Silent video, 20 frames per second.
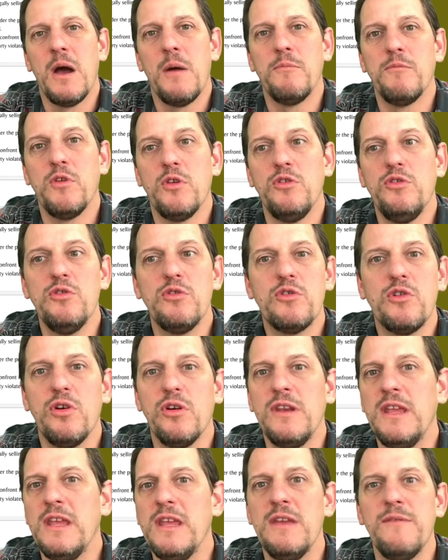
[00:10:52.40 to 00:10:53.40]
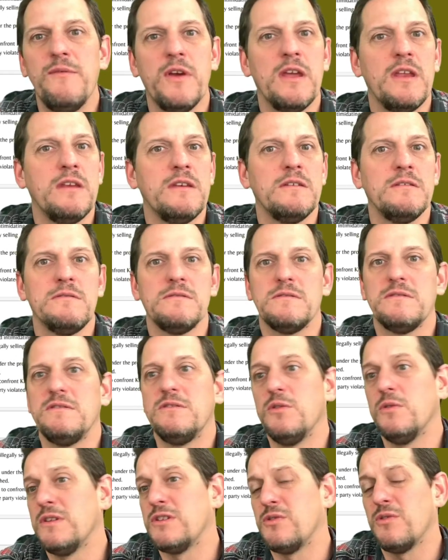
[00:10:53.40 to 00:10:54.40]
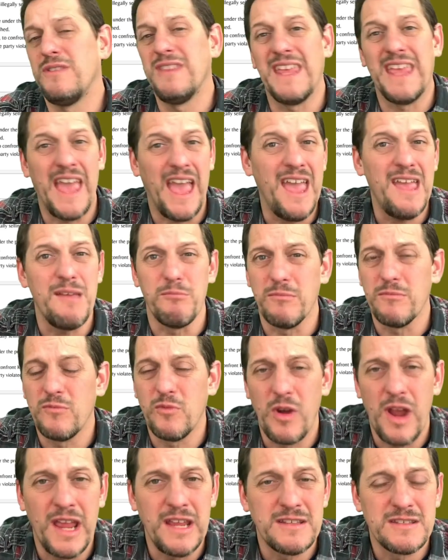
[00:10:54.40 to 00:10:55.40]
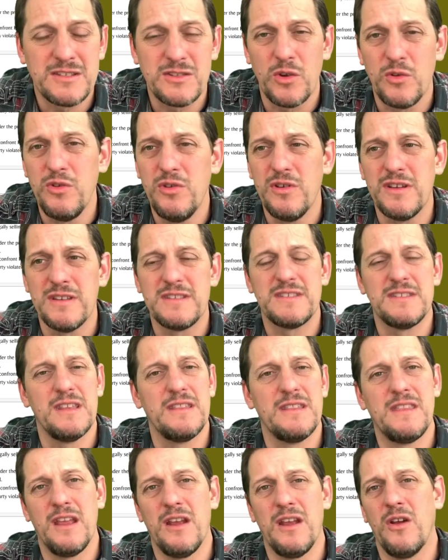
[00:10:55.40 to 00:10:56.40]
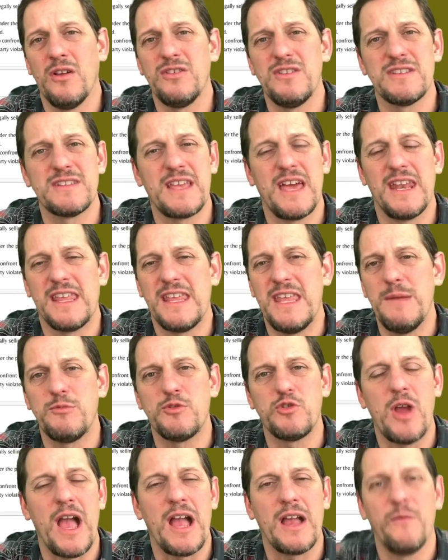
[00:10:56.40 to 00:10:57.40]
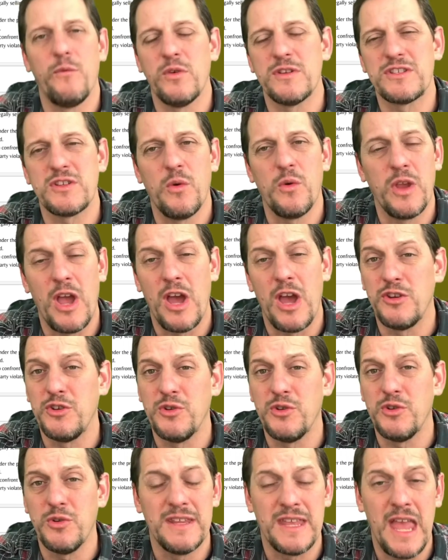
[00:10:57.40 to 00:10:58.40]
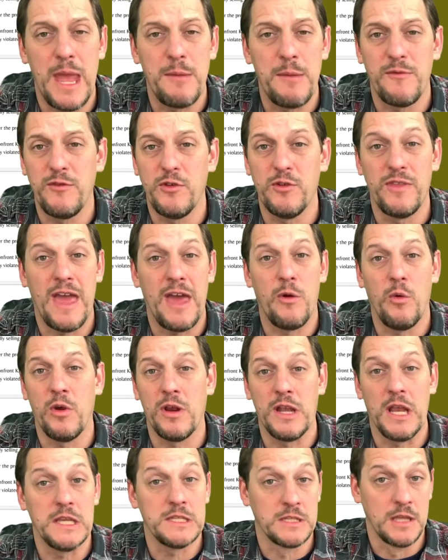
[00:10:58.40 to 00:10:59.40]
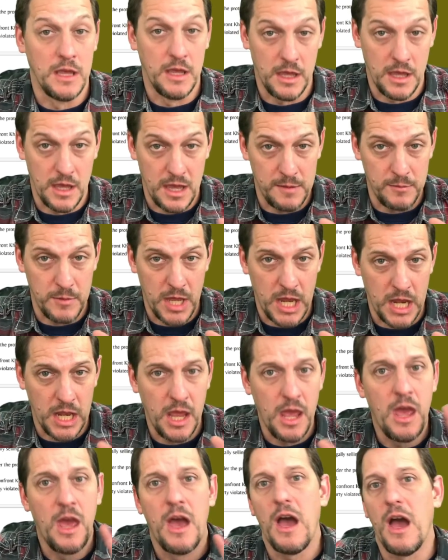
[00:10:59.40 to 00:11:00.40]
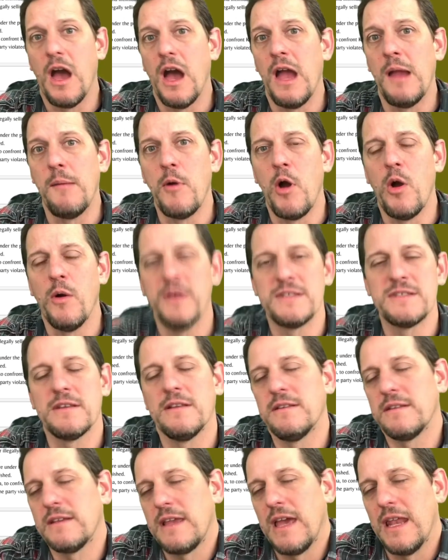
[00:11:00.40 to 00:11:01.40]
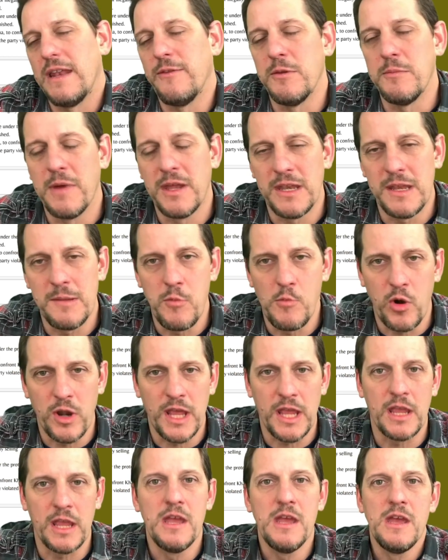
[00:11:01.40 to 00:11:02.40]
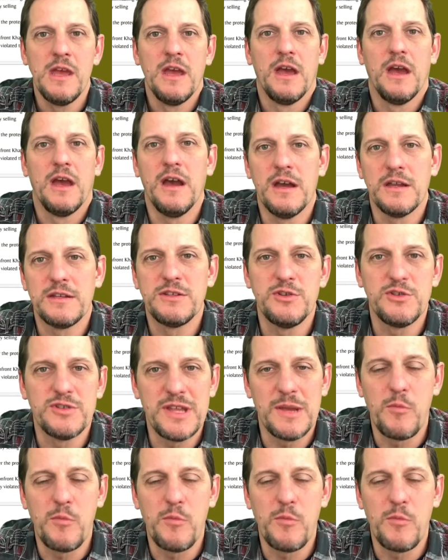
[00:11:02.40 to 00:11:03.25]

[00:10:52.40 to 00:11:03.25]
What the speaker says: you could even do it during the game, right? So you could sit there and just kind of keep track of what's going on during the game if you're that organized. I'm not. I'm always kind of the Monday morning, Tuesday